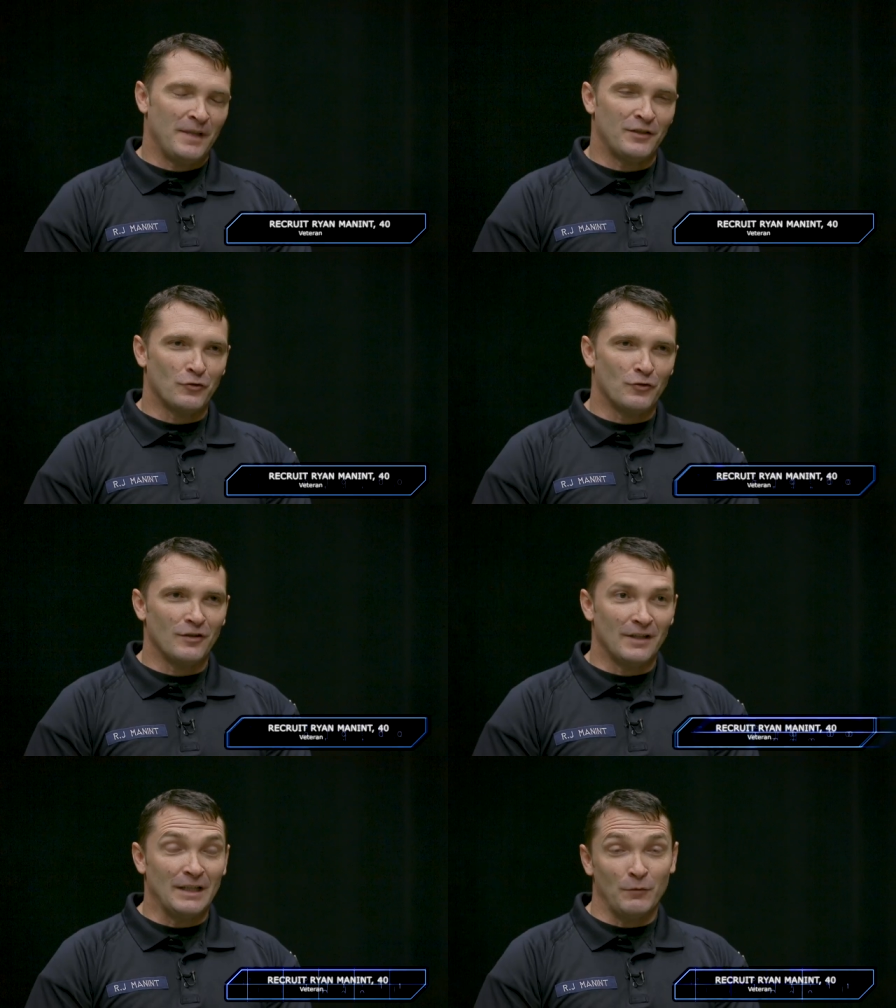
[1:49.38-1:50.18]
be
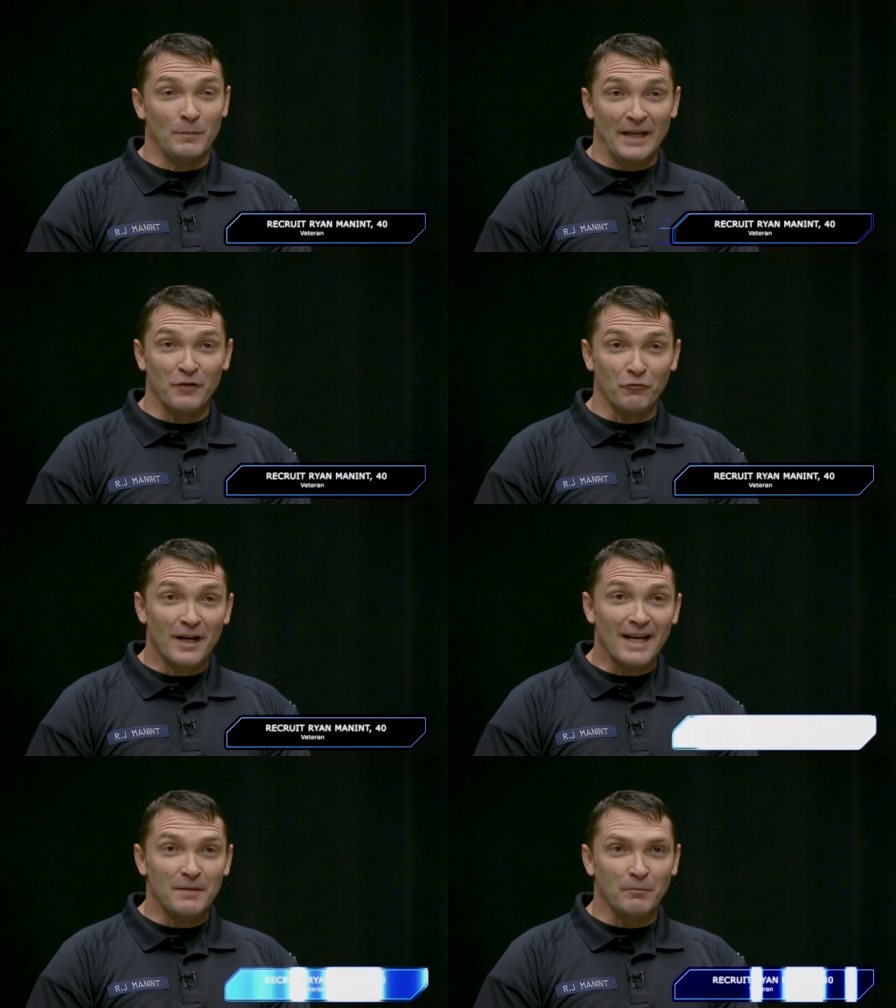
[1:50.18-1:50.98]
shorter? It would be
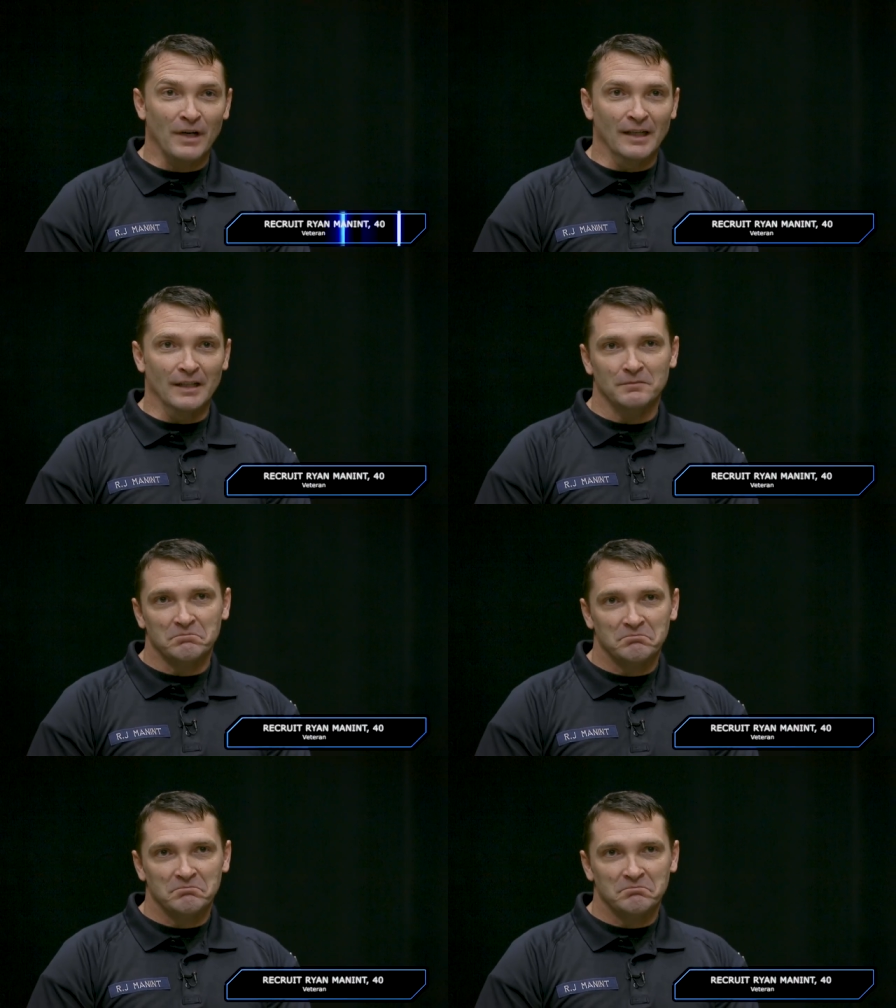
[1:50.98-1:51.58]
great, but